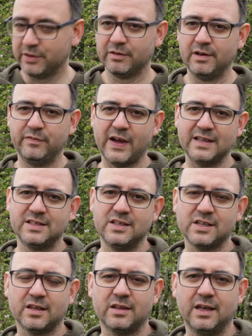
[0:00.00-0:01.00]
another
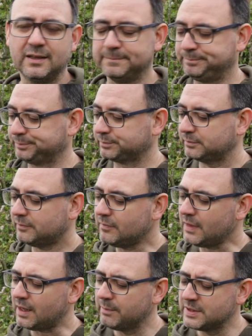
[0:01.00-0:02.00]
advantage, I think,
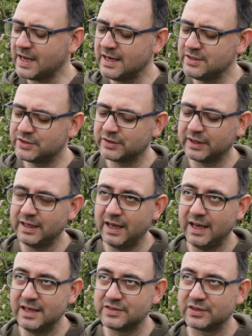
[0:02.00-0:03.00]
potentially,
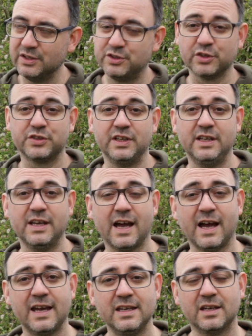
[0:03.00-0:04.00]
is adjusting your
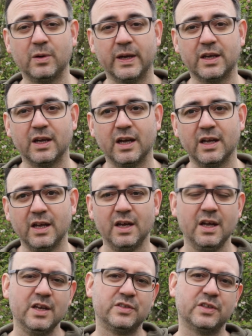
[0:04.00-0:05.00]
height quicker.
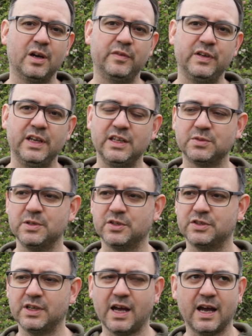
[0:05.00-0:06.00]
So if you need to
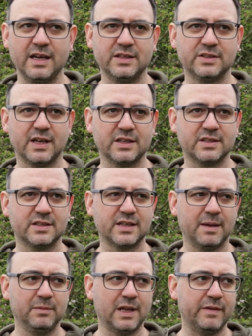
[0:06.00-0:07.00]
adjust your height to get to the
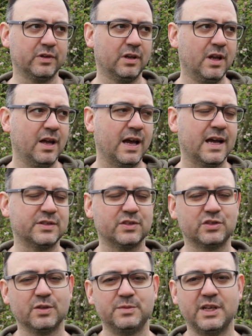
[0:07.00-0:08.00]
same level as the
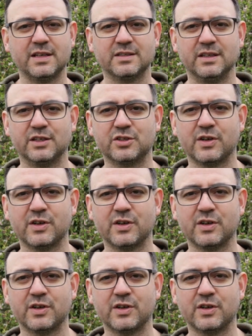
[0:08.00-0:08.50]
subject in a